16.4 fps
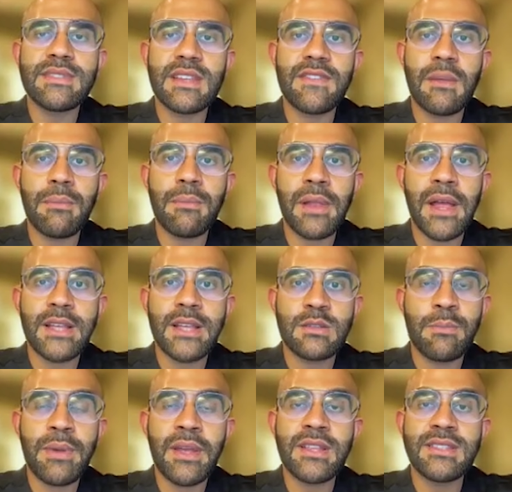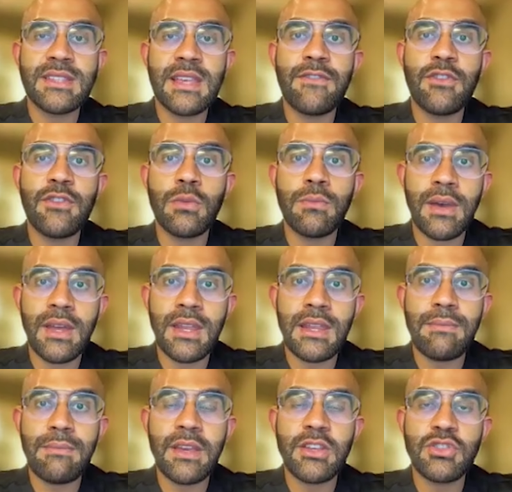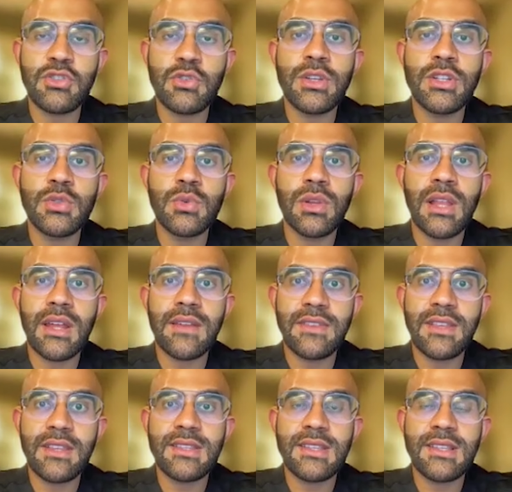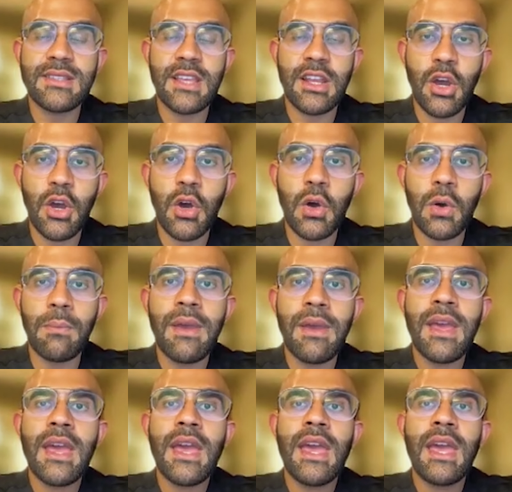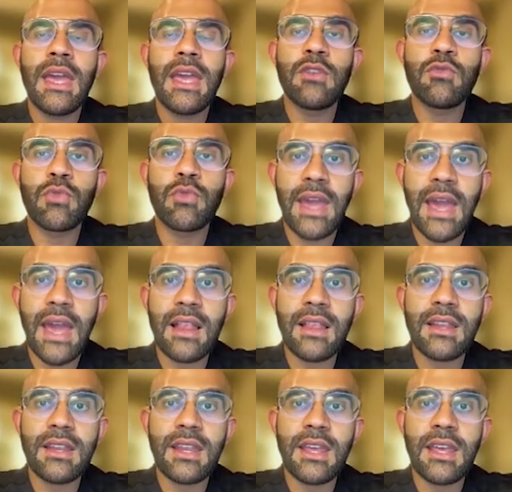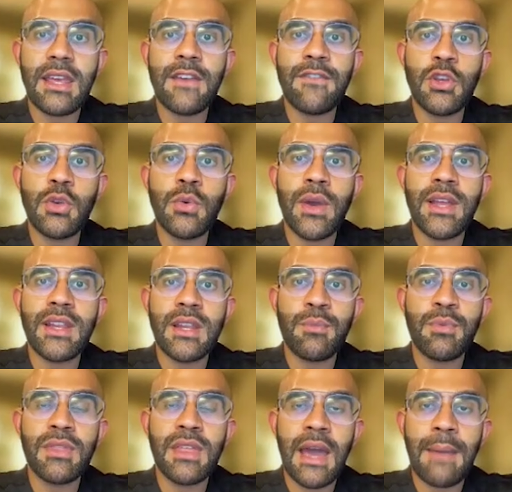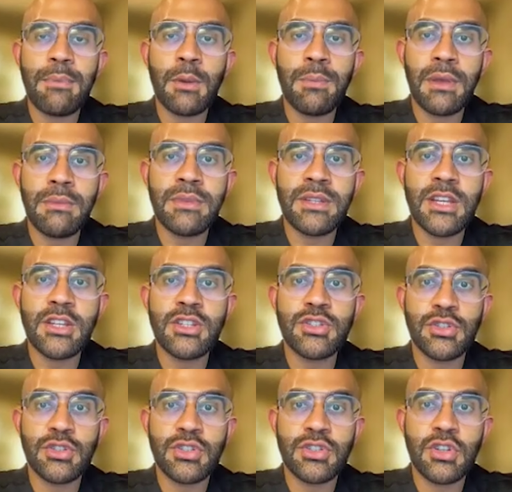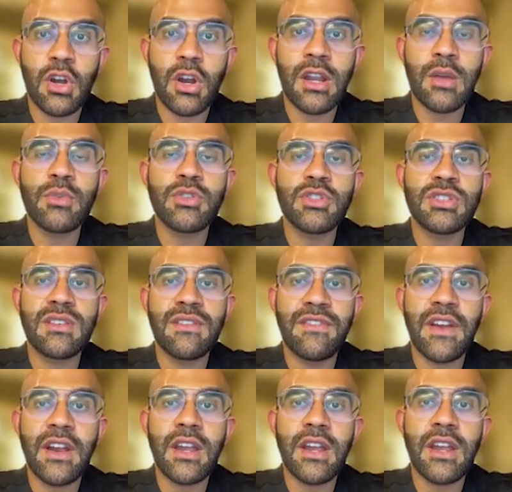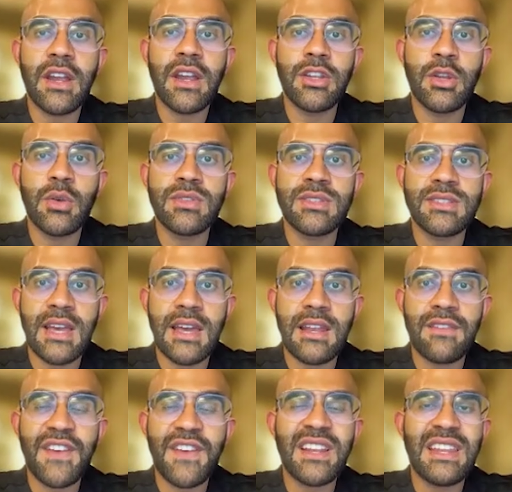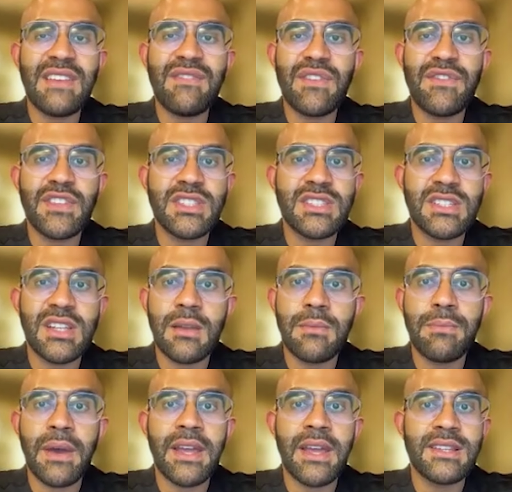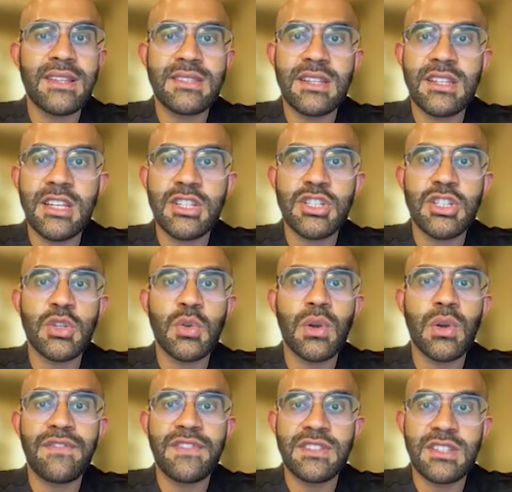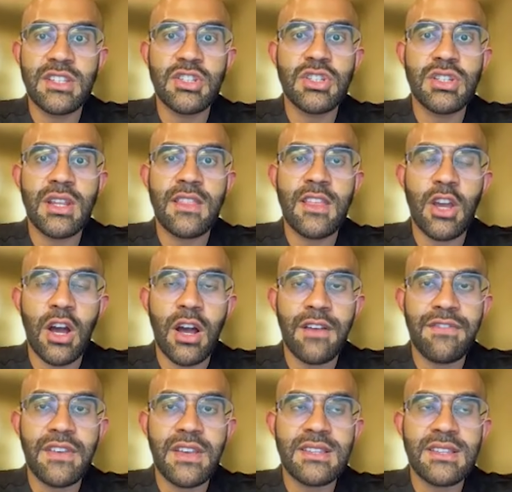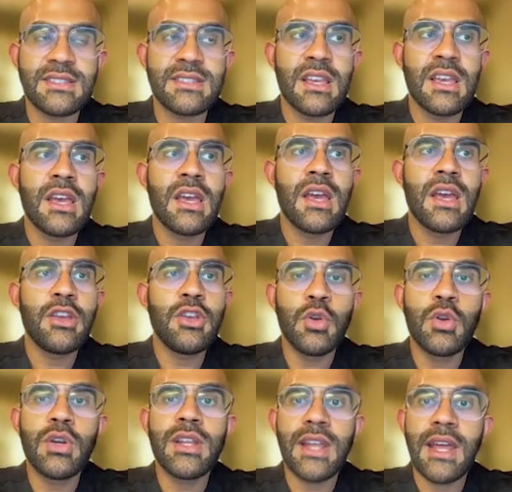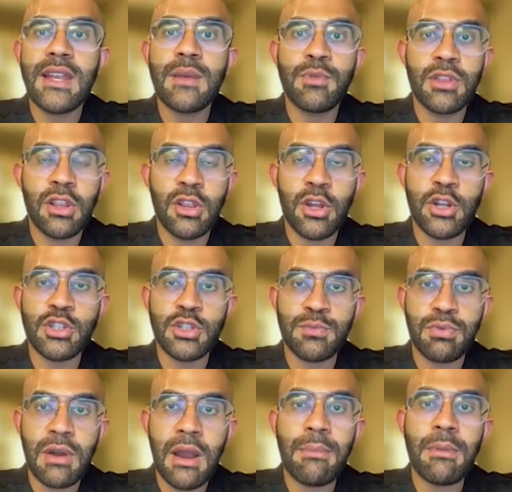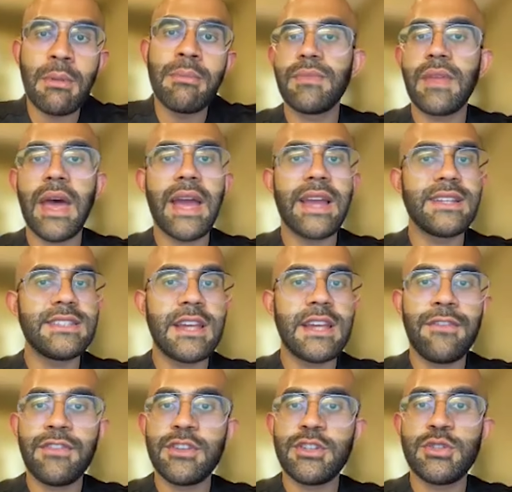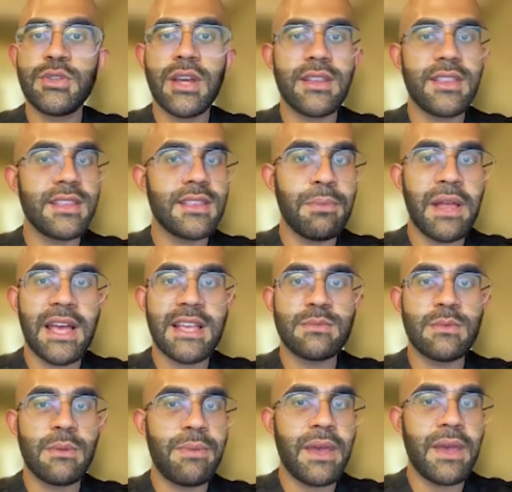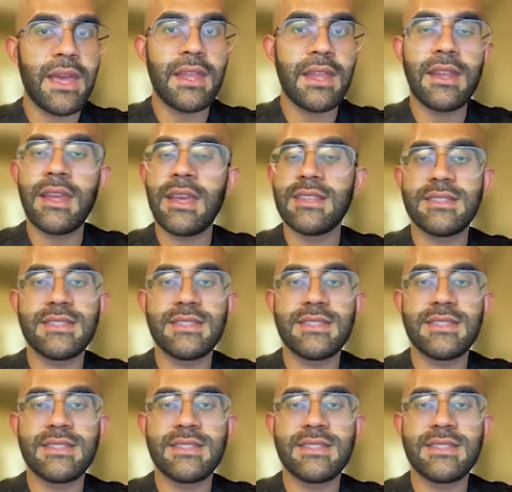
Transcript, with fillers: of the plasma pen saving you money because you can do a lot of these things at home, in reality, if you end up with hyperpigmentation or scarring, which is a very well known side effect, even if it's done by an esthetician or a physician in the office, you could end up with a larger problem. I definitely do not think the plasma pen is